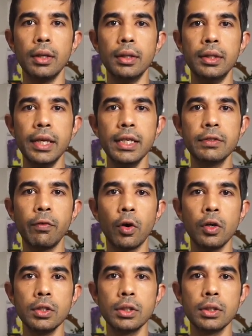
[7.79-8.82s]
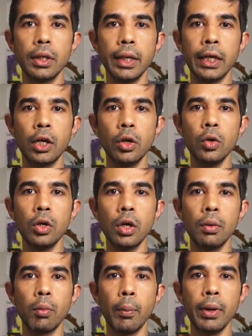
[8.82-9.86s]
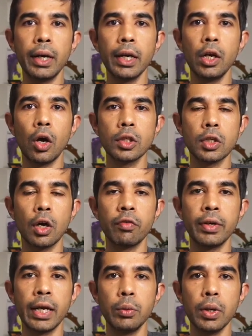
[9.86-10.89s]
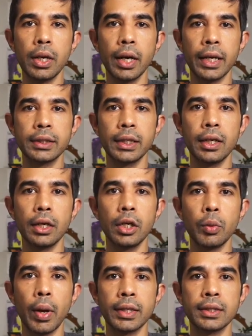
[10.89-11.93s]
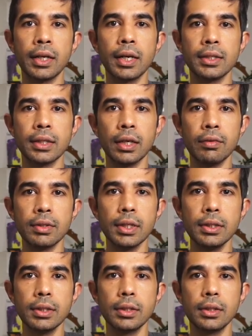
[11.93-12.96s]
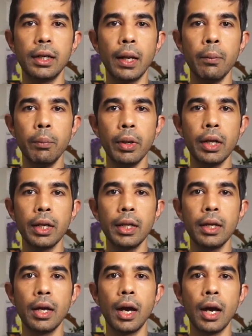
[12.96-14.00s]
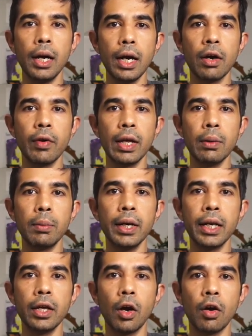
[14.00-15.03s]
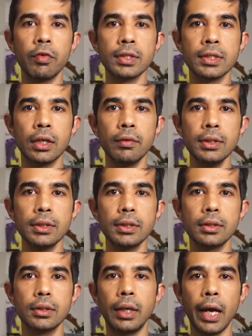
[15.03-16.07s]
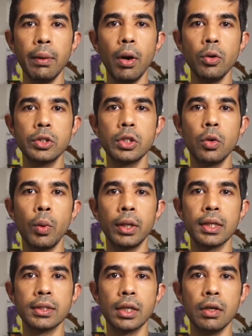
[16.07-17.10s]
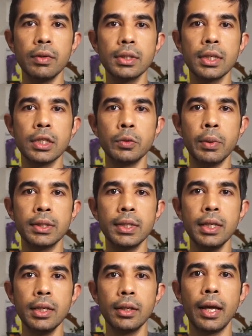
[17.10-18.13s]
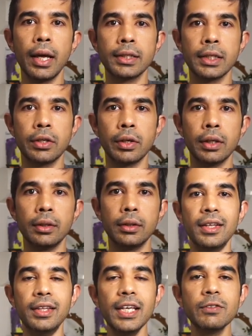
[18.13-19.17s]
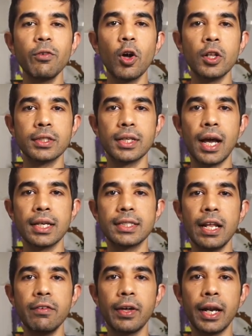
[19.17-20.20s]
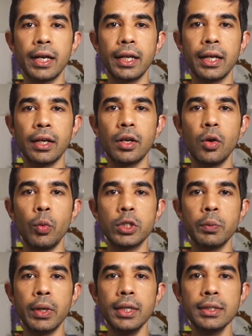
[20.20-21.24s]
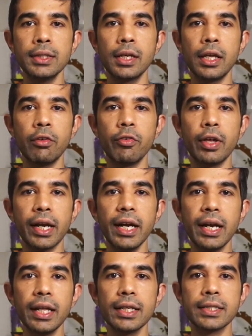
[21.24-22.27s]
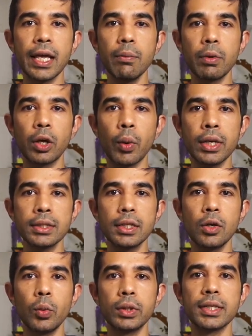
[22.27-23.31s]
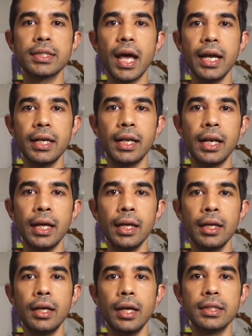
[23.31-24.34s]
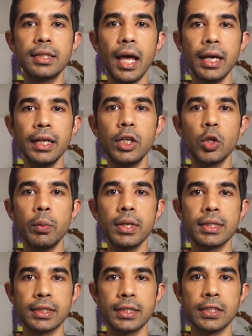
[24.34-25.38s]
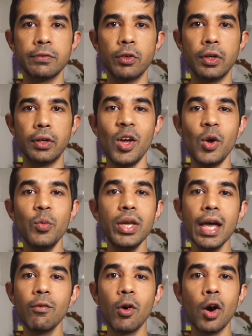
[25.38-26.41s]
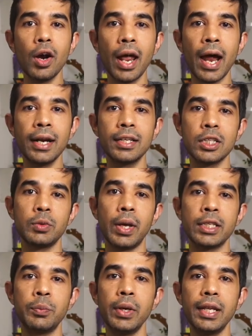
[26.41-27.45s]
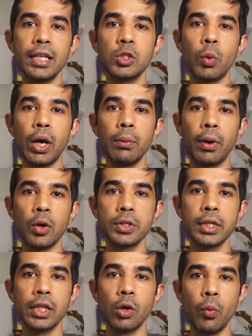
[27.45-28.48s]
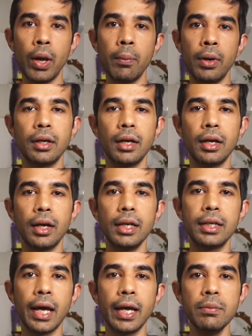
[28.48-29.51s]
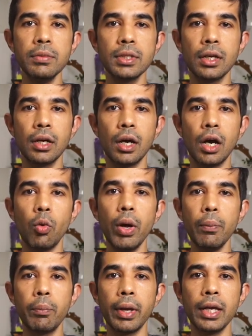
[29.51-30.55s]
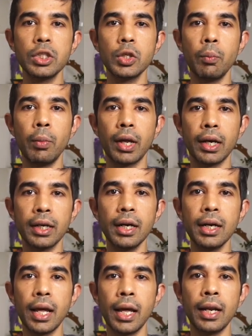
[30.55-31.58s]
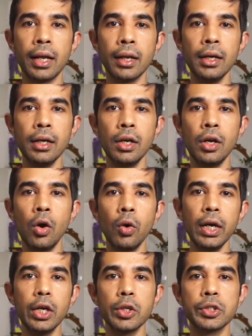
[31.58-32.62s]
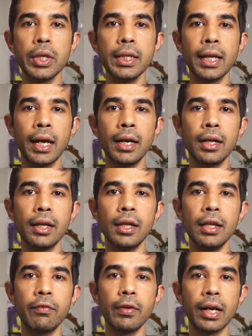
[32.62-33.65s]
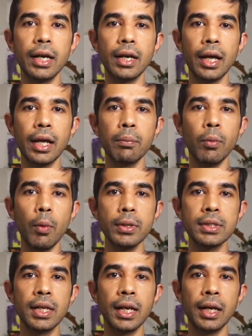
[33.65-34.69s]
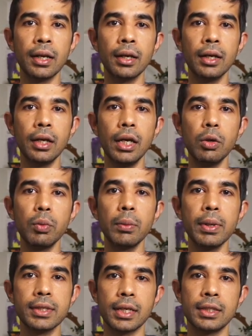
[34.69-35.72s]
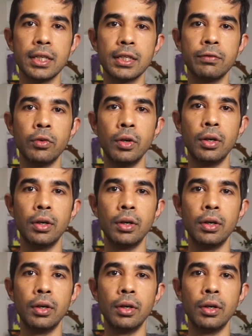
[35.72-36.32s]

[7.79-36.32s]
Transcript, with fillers: These faults include momentary loss of network connection to external services, temporary unavailability of a service, timeouts when the service is busy, etc. These faults are self-correcting, which means if we retry the same request with a slight delay, it's likely to be successful. We have all had this experience while browsing the web. At times, a web page may return an error only to see that if we retry moments later, it will be successful.